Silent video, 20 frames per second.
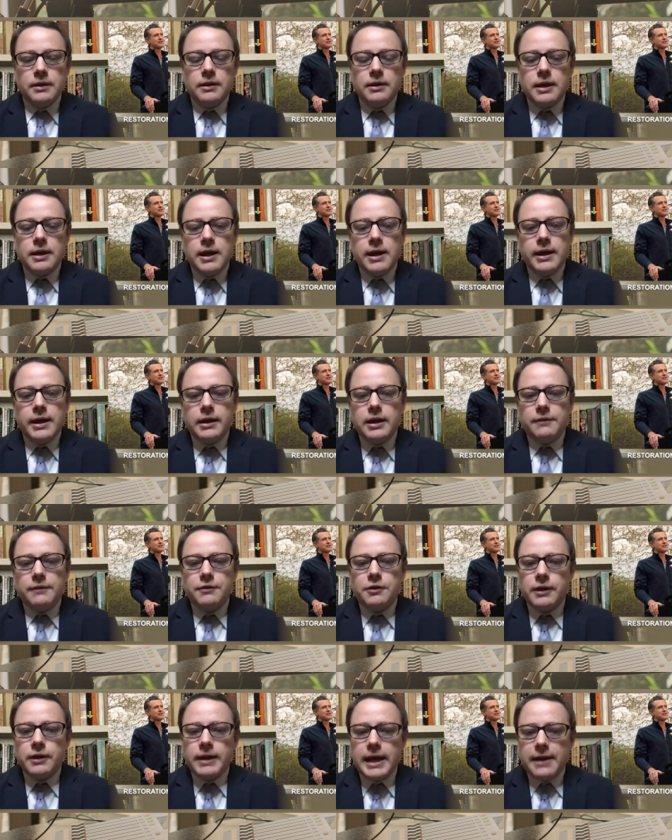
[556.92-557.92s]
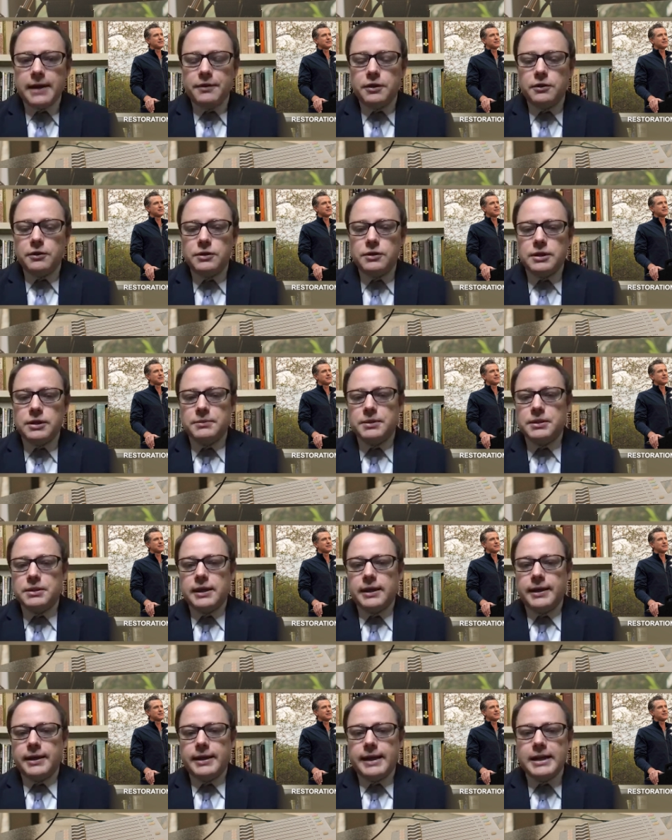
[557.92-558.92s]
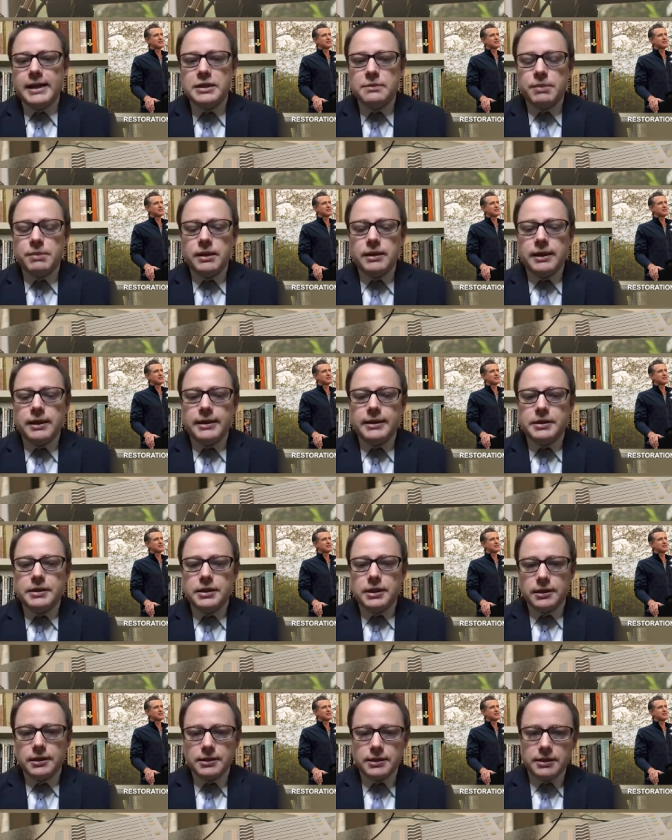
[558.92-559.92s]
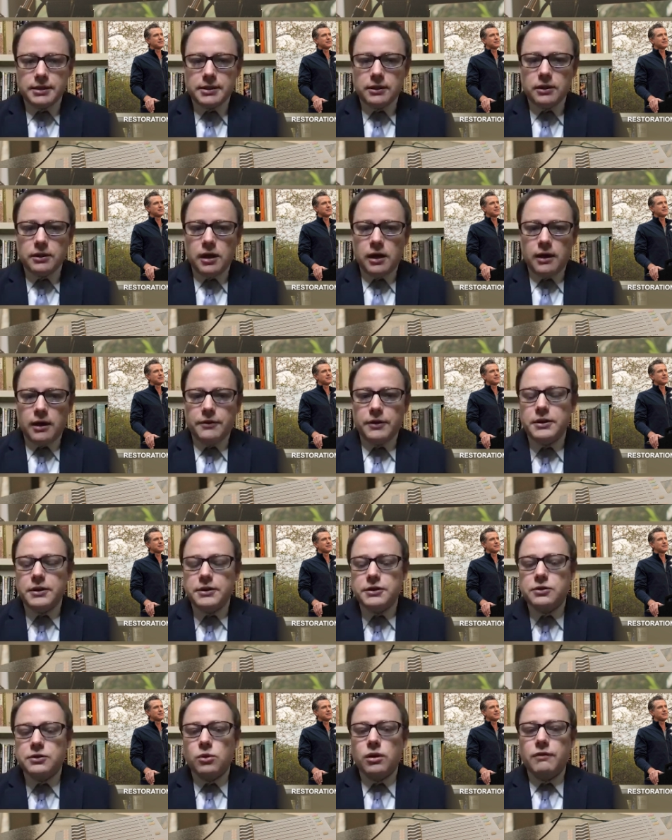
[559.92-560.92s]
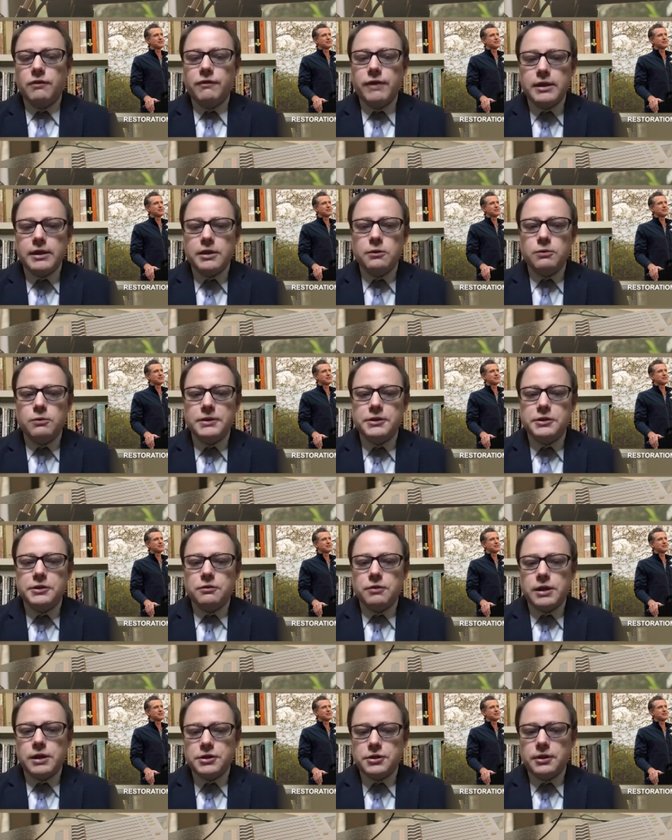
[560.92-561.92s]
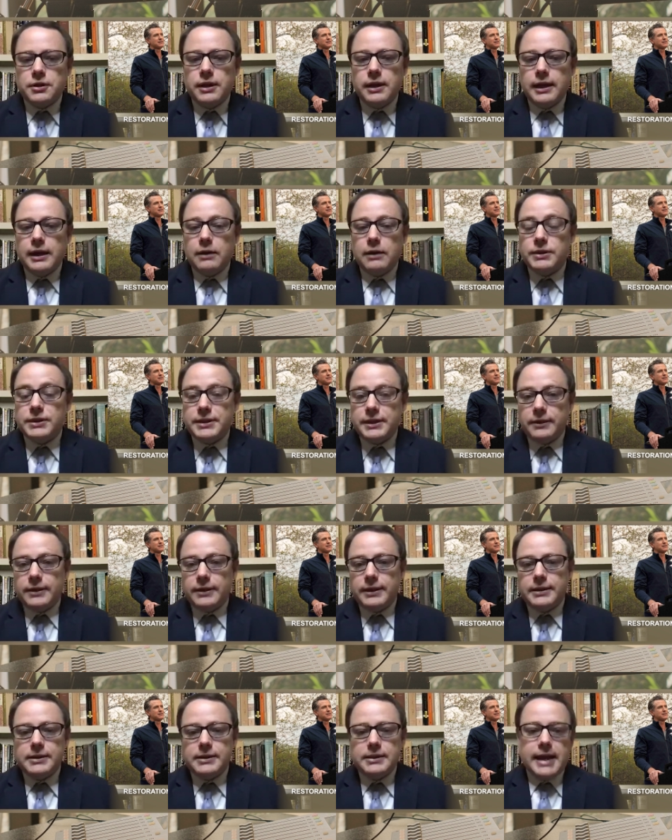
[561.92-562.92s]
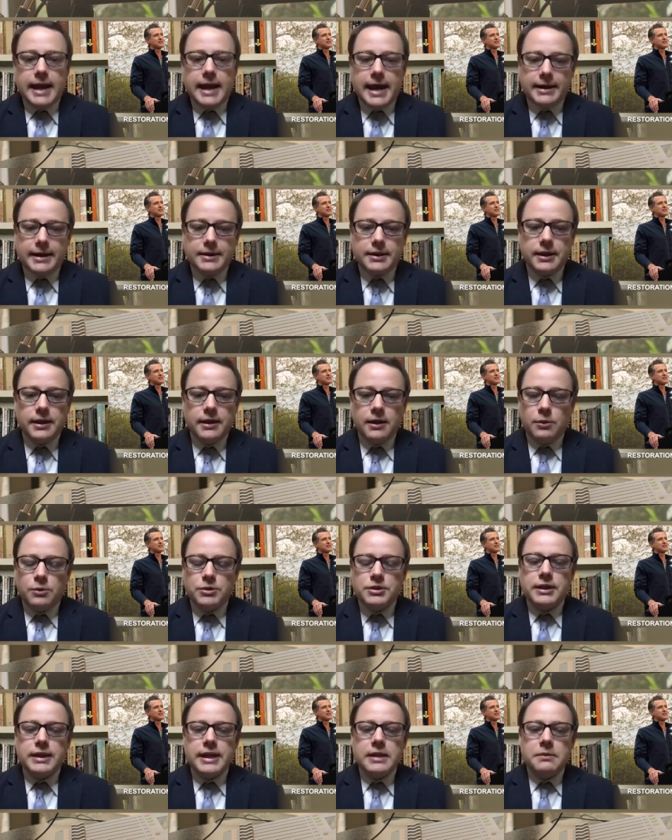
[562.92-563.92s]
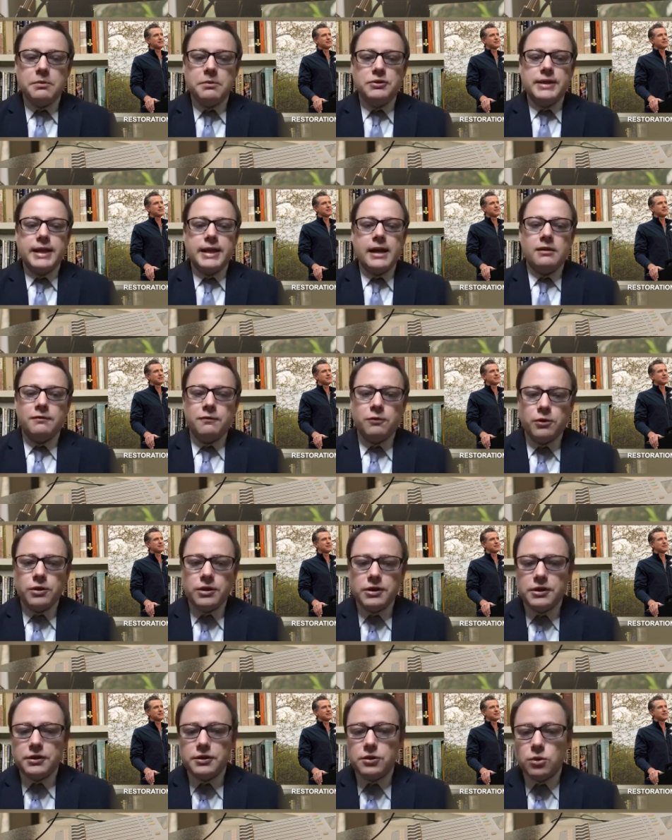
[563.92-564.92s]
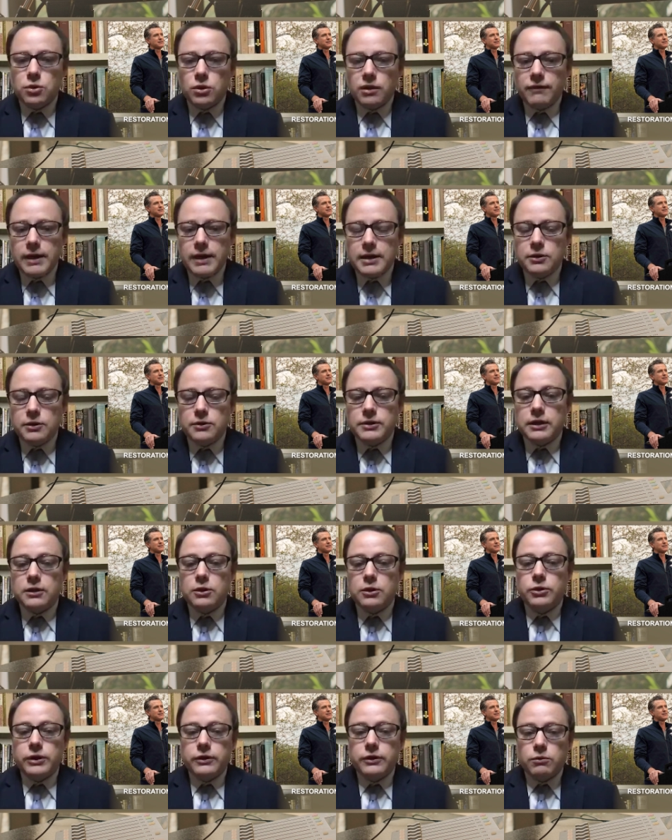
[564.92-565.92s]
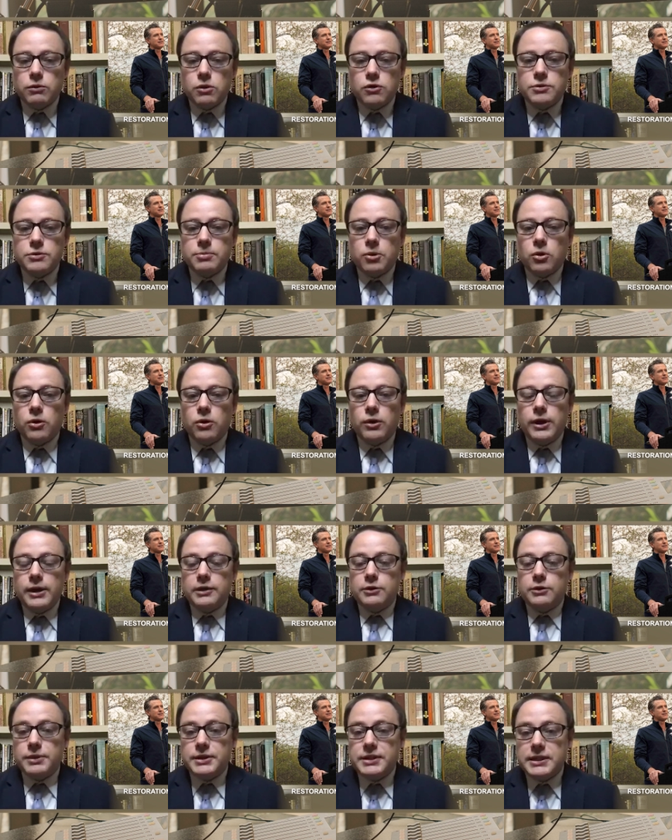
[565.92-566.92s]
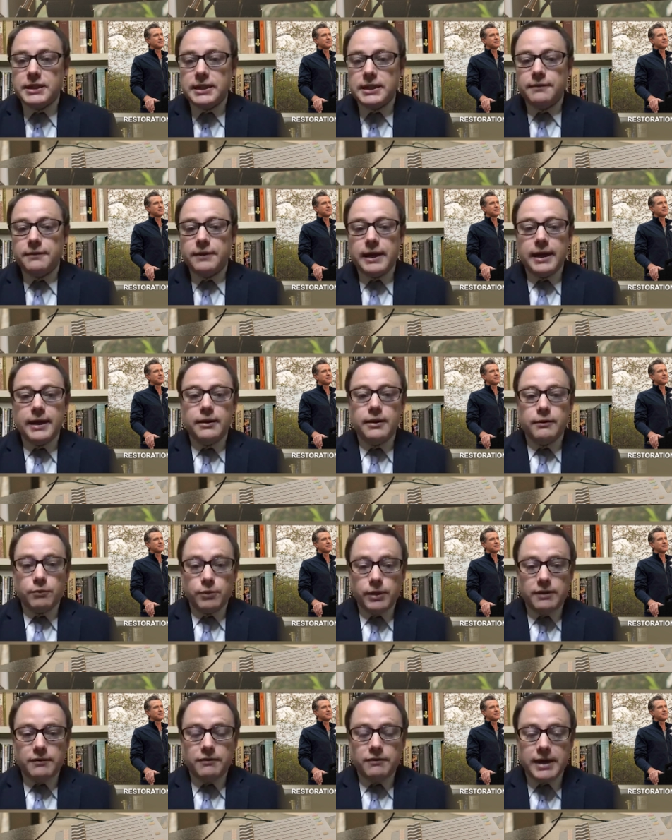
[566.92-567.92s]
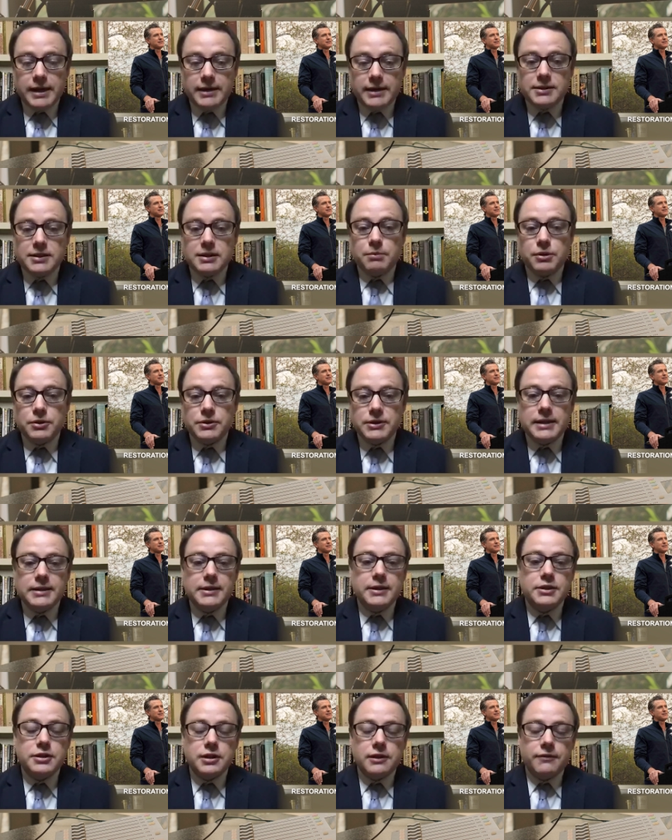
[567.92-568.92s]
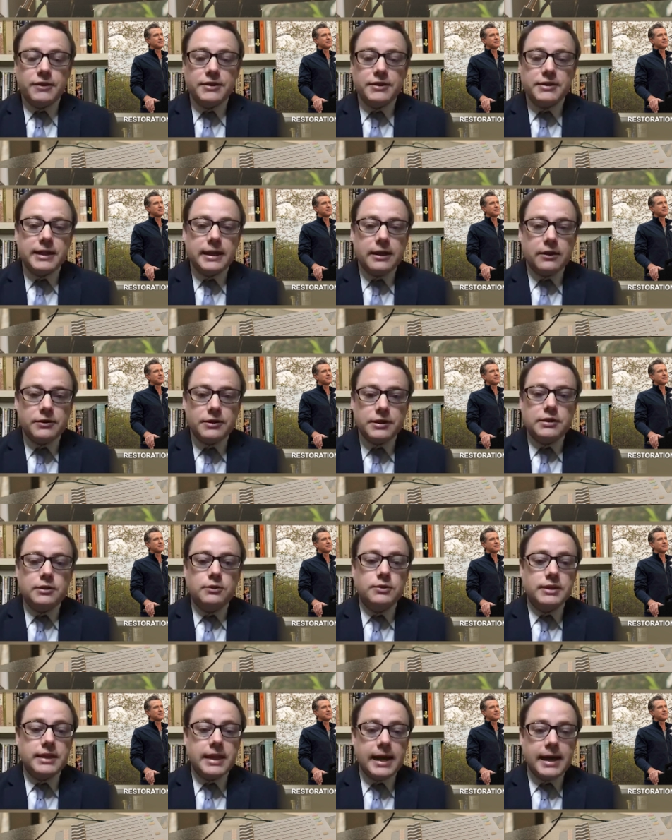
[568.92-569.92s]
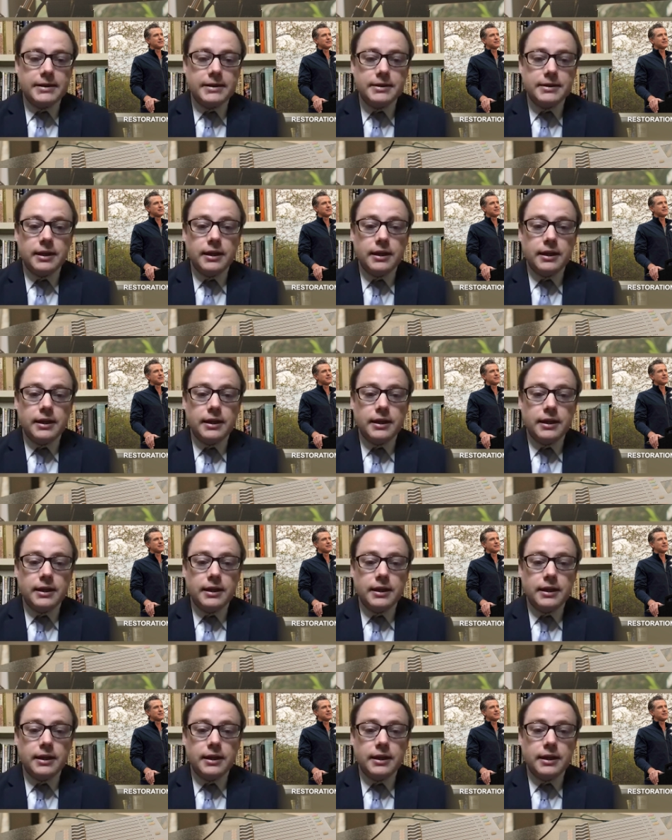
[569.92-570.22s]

9. Governor Gavin Newsom signed SB 96 into law, the Historic Venue Restoration and Resiliency Act, which enables California's historic venues, including the Rose Bowl, to receive and reinvest a percentage of the sales and use tax